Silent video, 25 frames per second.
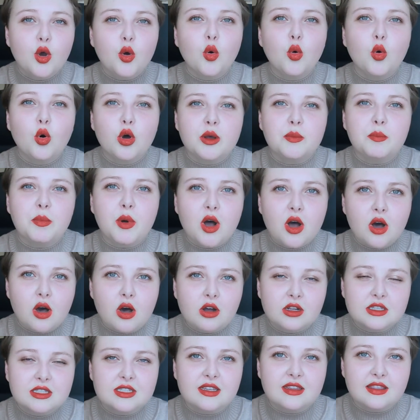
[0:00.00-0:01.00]
or a
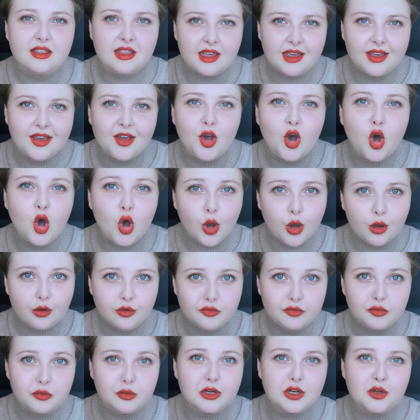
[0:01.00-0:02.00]
part
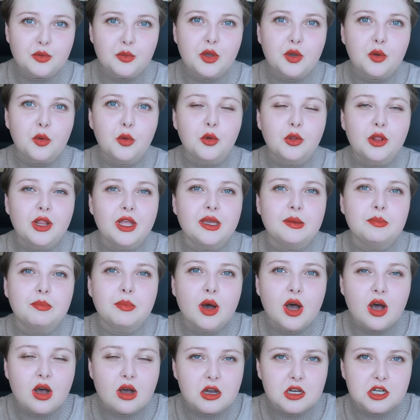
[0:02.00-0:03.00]
thereof, what we call a
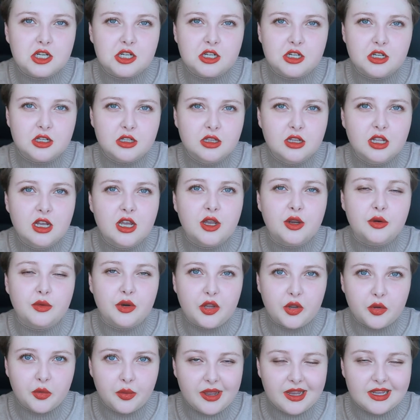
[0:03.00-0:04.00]
partial
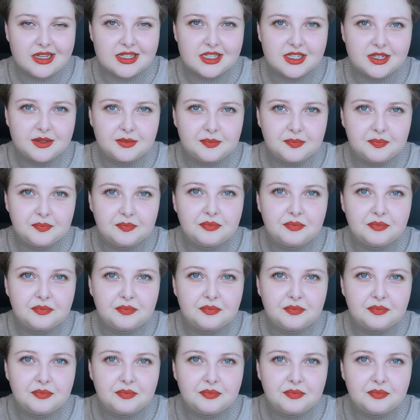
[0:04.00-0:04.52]
request.